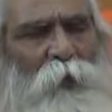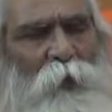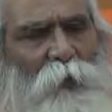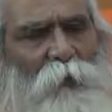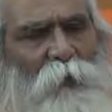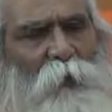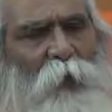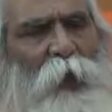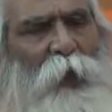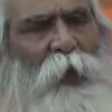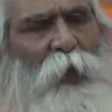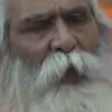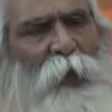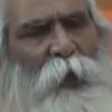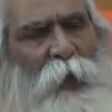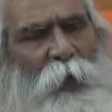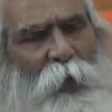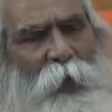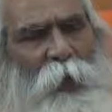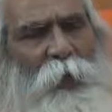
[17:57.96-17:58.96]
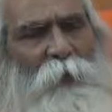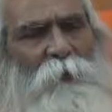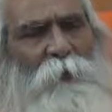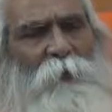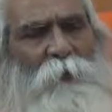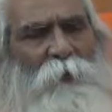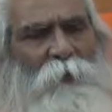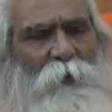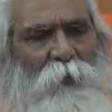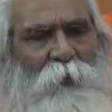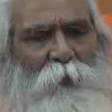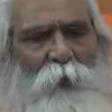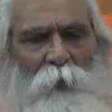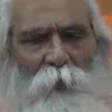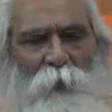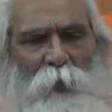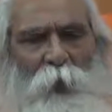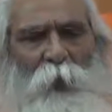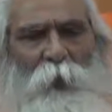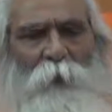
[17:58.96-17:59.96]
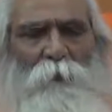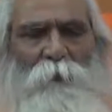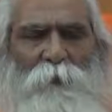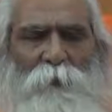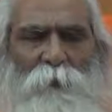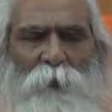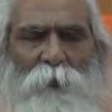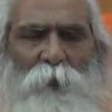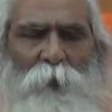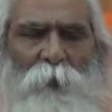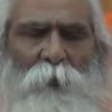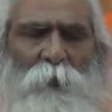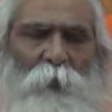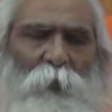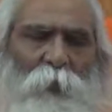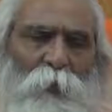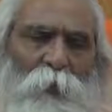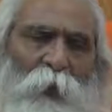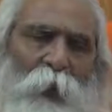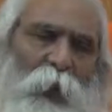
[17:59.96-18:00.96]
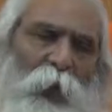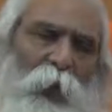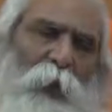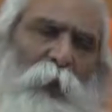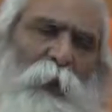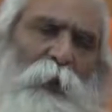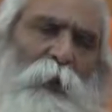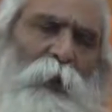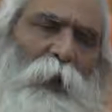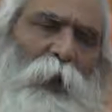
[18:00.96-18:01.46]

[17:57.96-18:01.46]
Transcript: you are alive, you are